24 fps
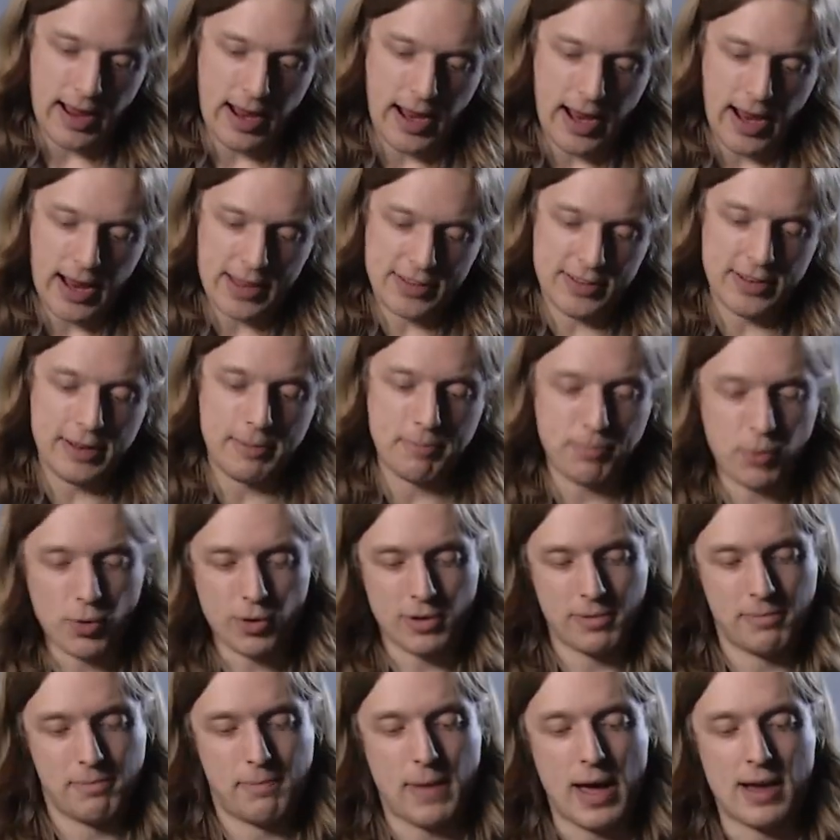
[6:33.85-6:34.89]
It's an
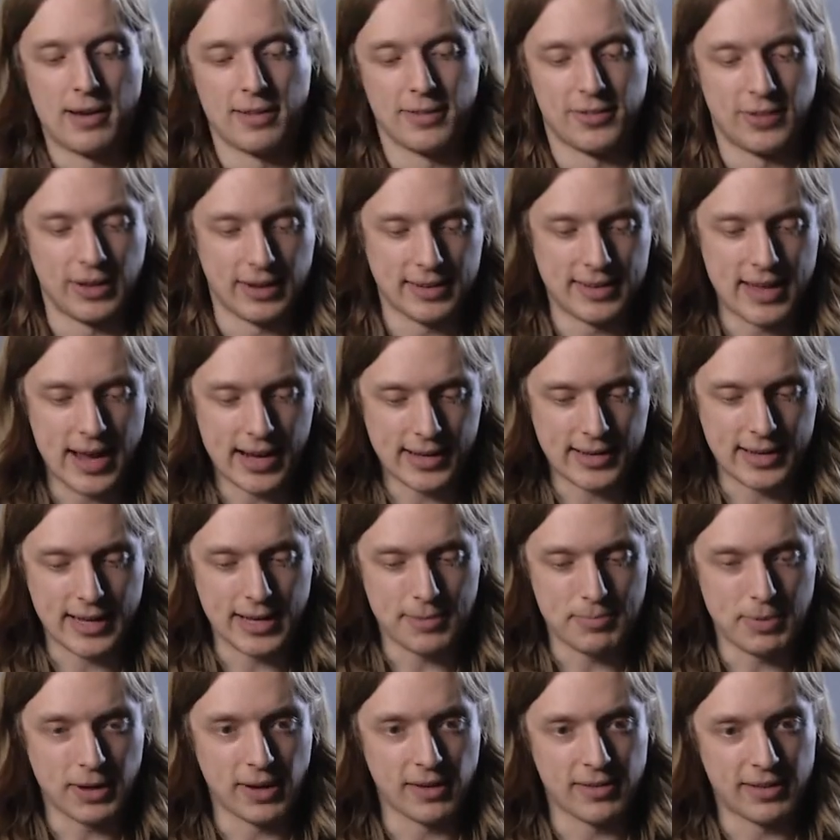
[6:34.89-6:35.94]
important balancing technique
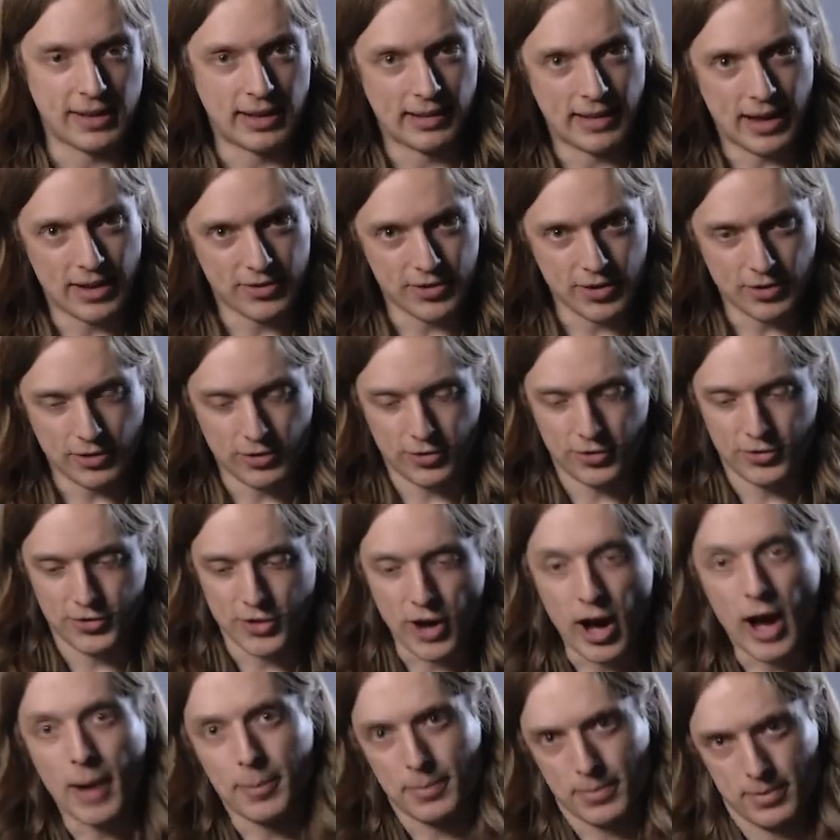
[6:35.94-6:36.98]
because it allows you to
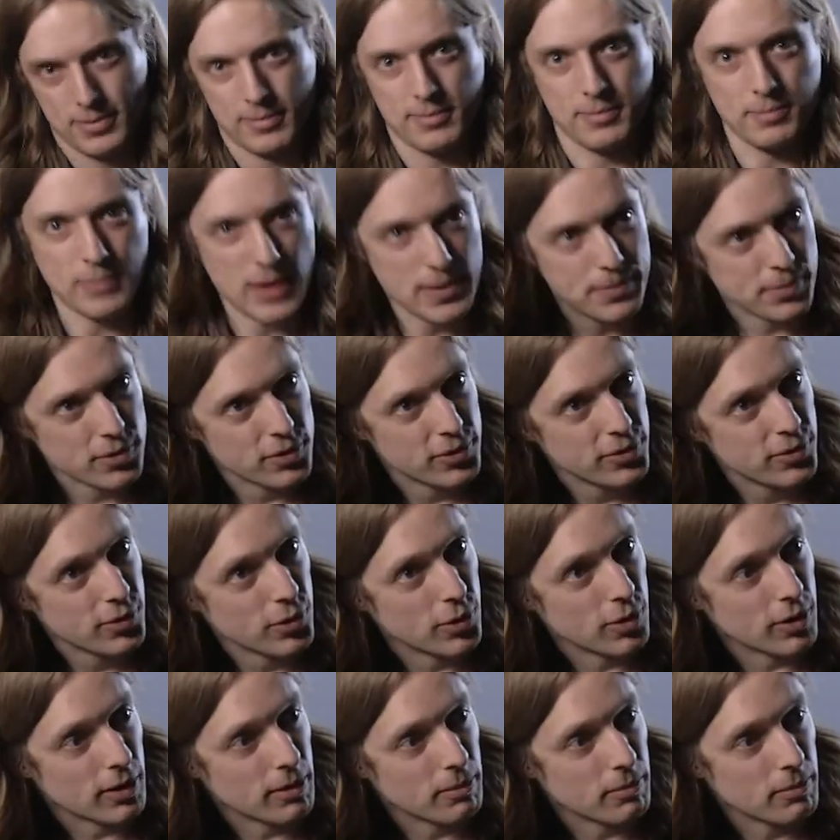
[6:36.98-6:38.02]
stop people who
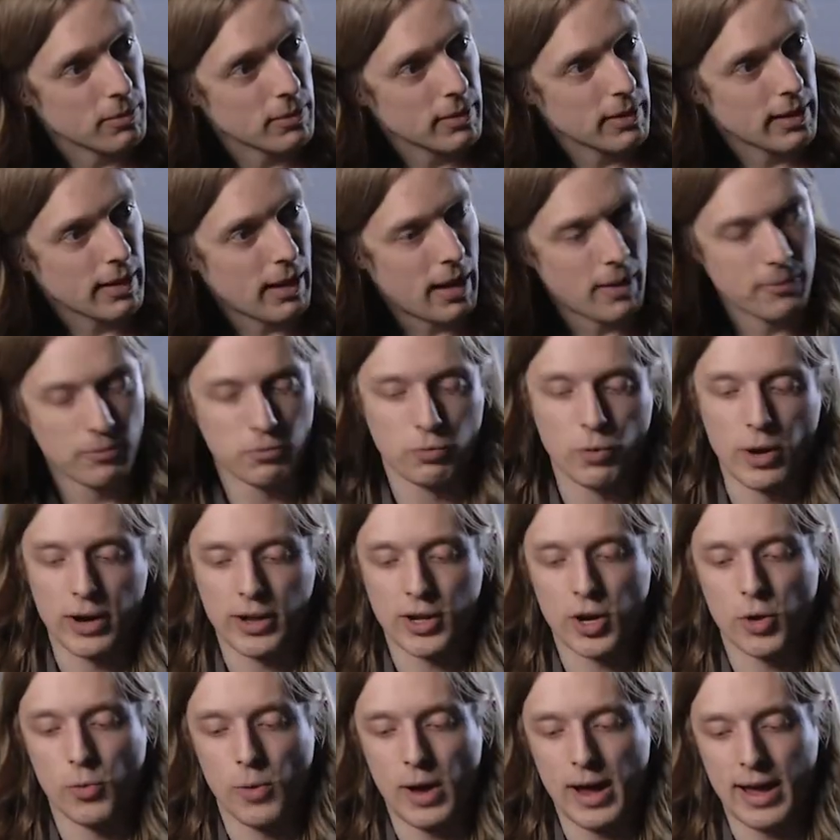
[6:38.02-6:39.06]
are running
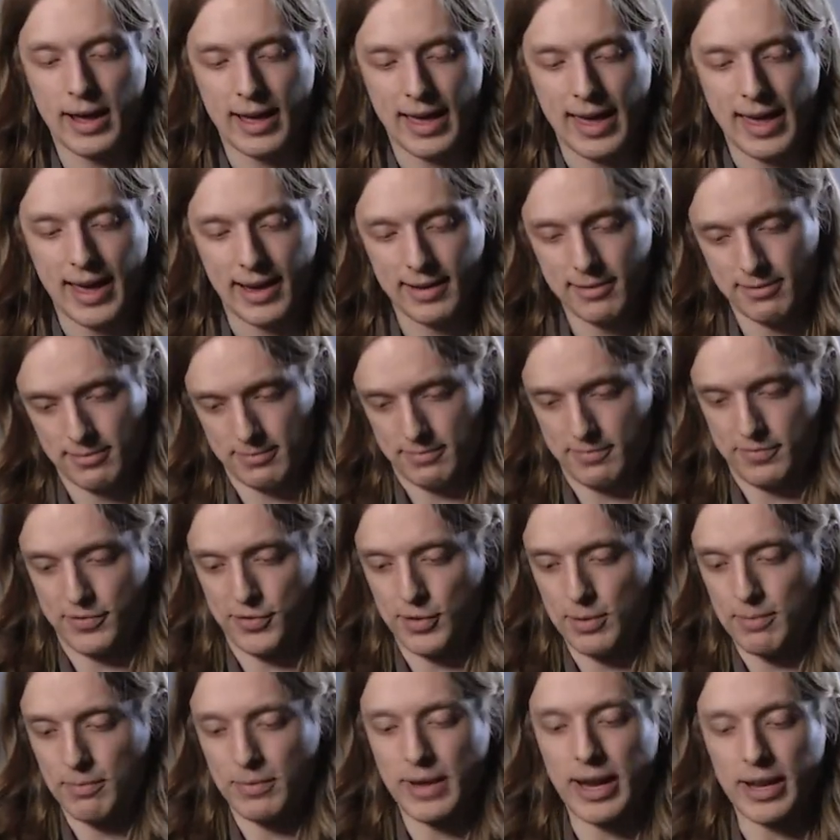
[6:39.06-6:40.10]
away ahead
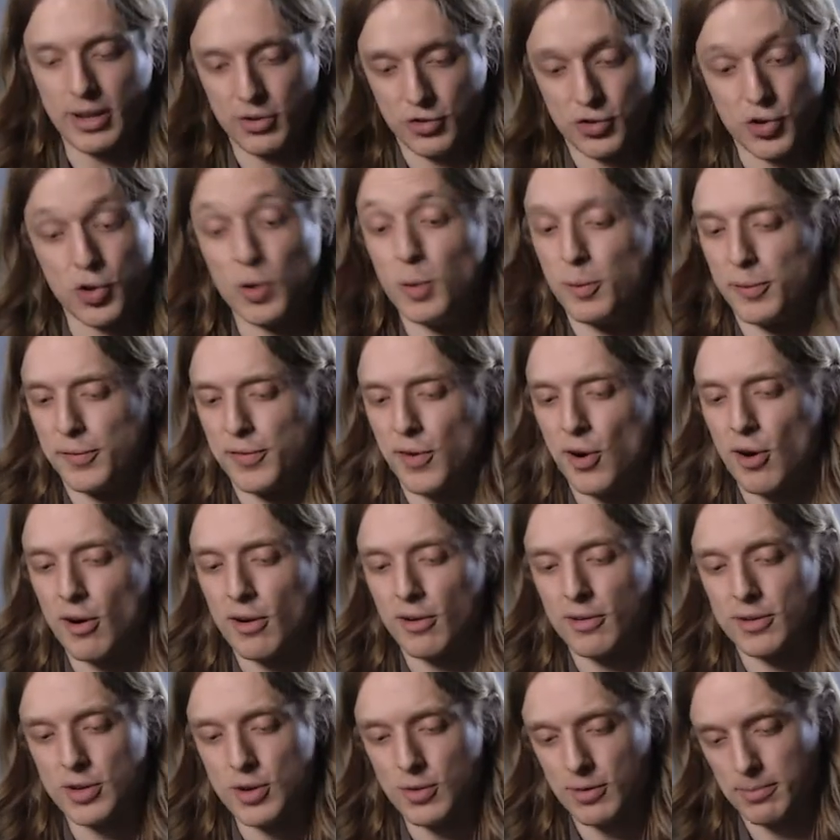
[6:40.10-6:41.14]
from getting too
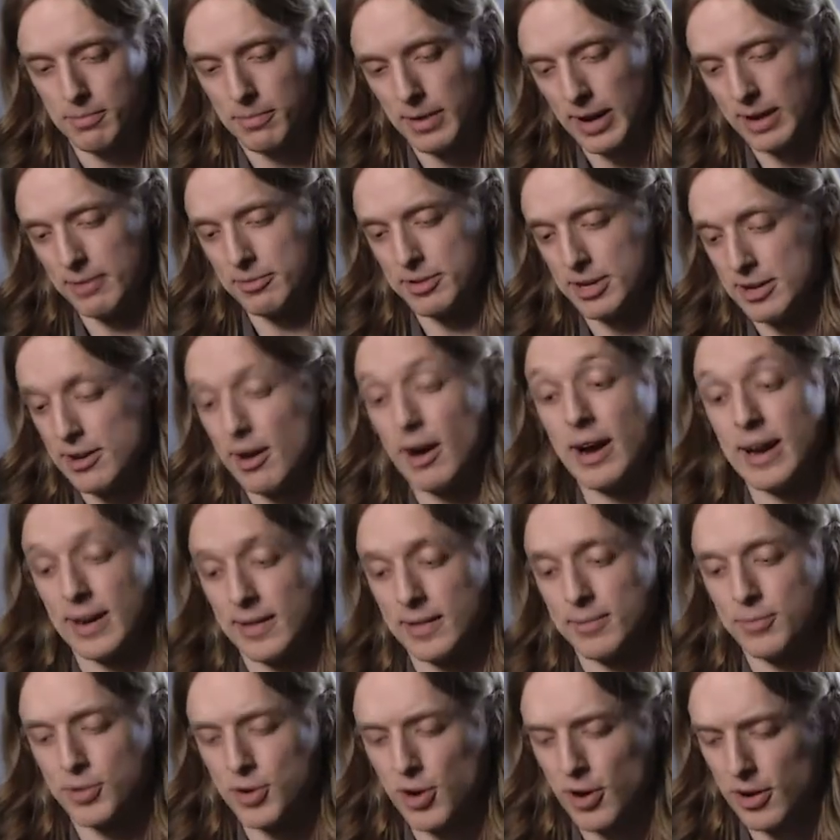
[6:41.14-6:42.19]
far by denying
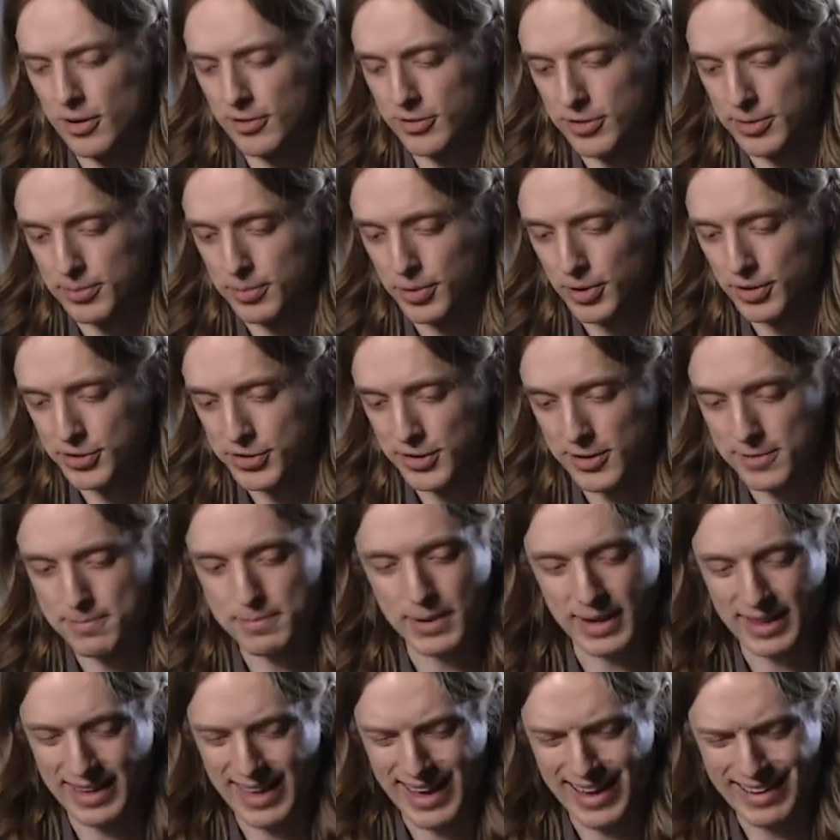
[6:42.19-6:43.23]
them cards to purchase.
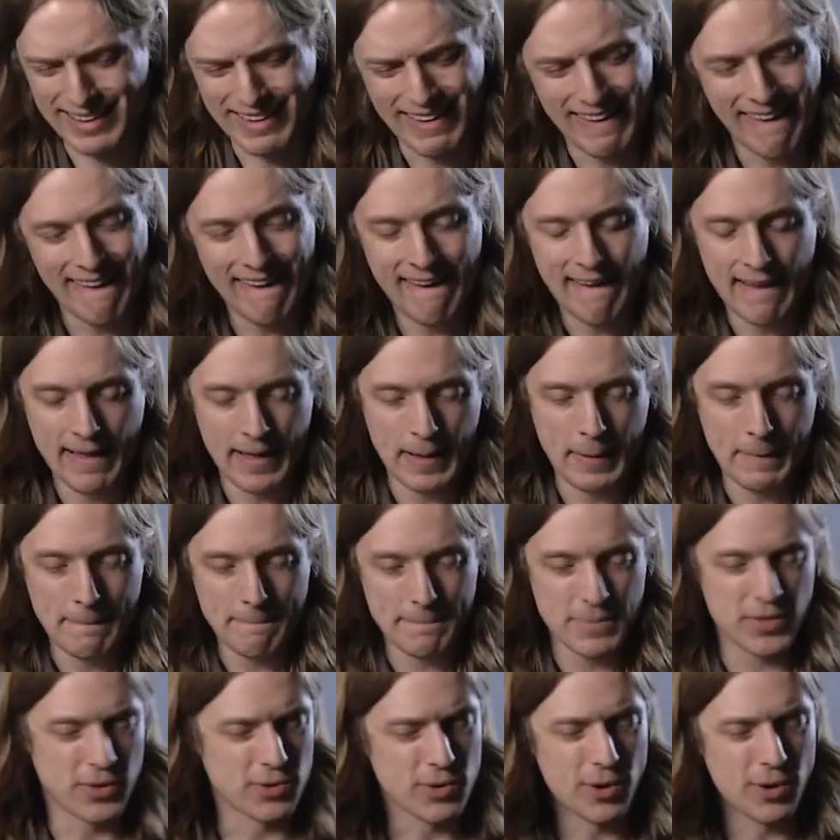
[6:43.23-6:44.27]
But again,
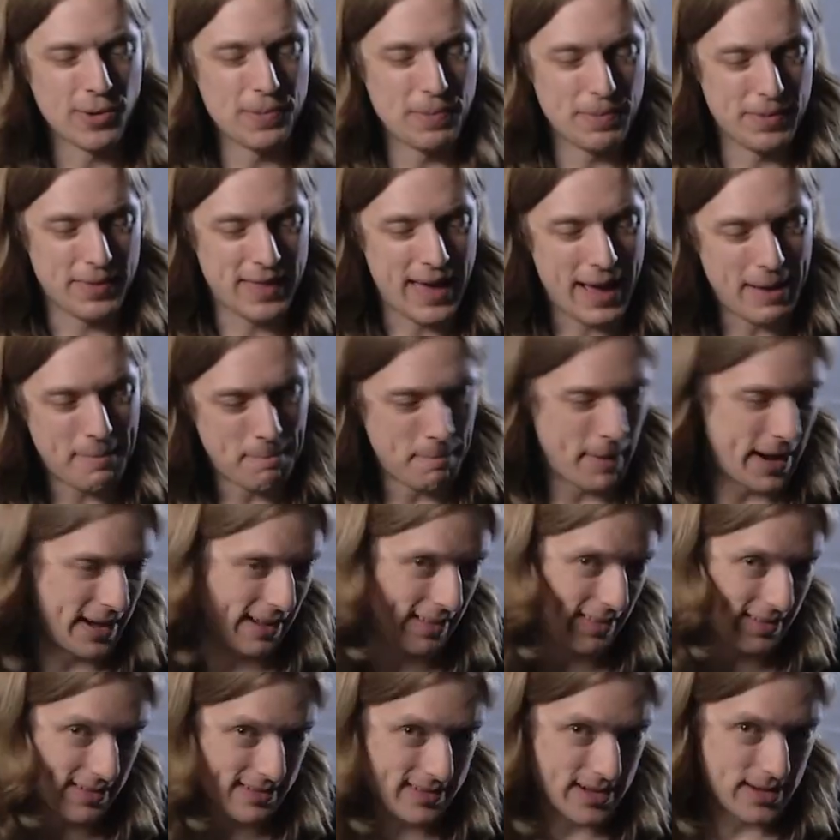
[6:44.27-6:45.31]
there aren't that many
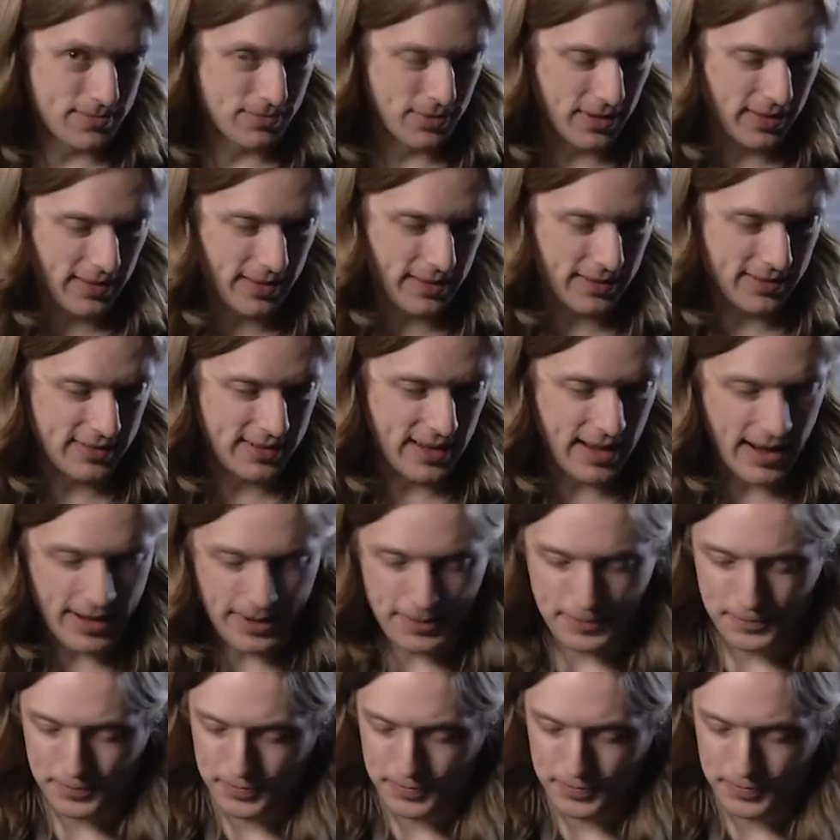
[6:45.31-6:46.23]
that come with this deck.